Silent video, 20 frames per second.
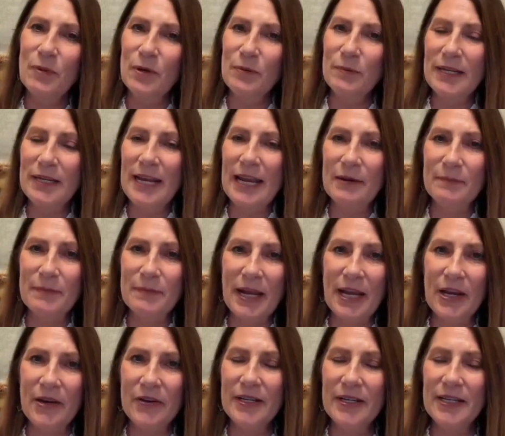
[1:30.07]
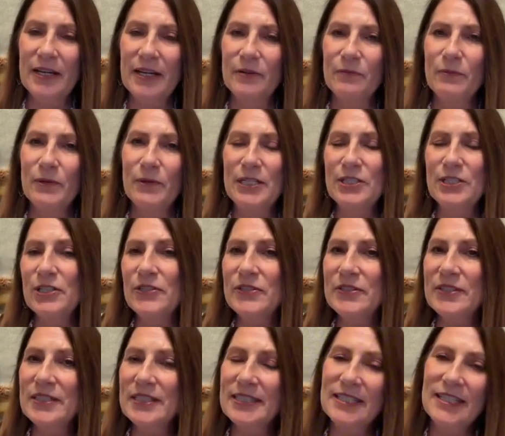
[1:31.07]
in the Birmingham area, we
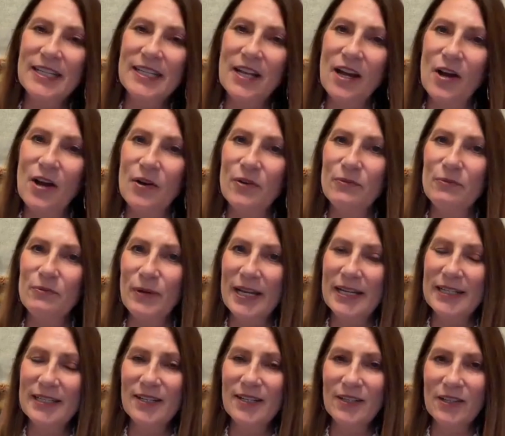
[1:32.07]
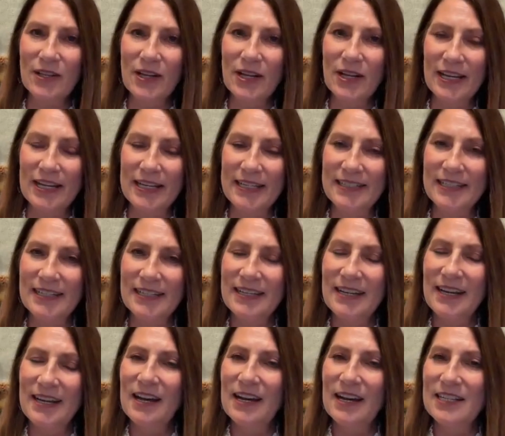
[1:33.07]
do sit on red clay.
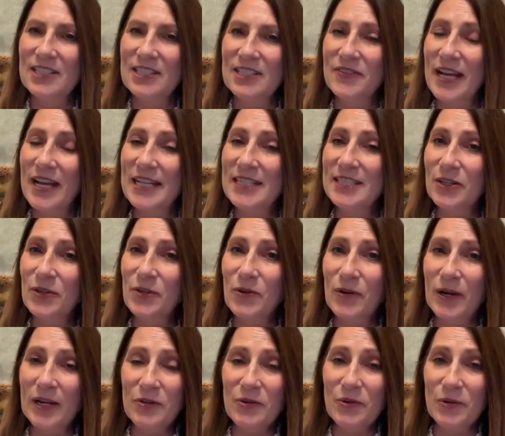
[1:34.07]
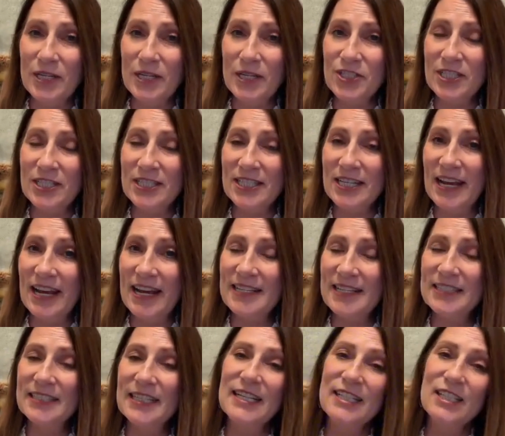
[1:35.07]
So that's a great question to
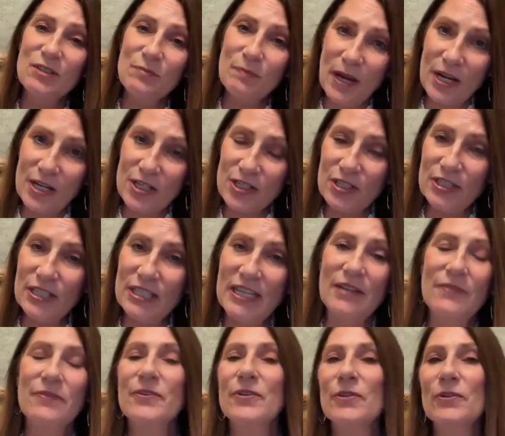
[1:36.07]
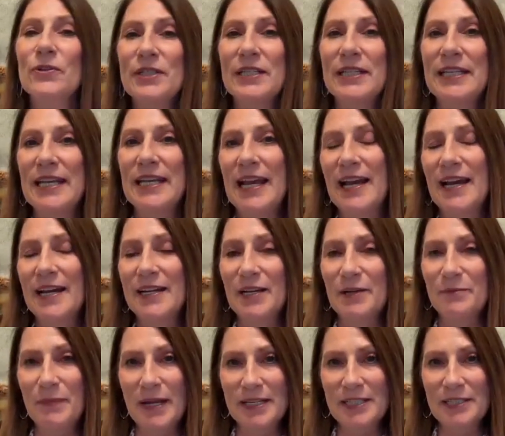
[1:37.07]
ask, especially if you're looking at
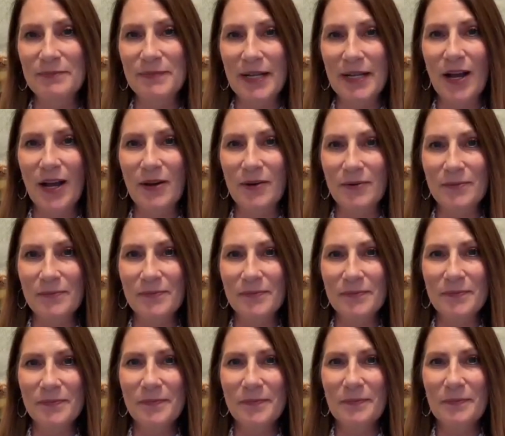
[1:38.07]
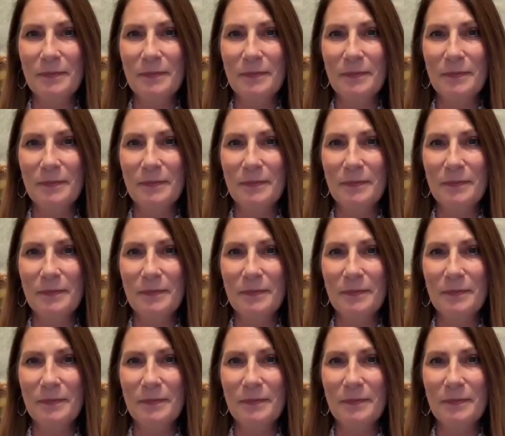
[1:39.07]
a basement home.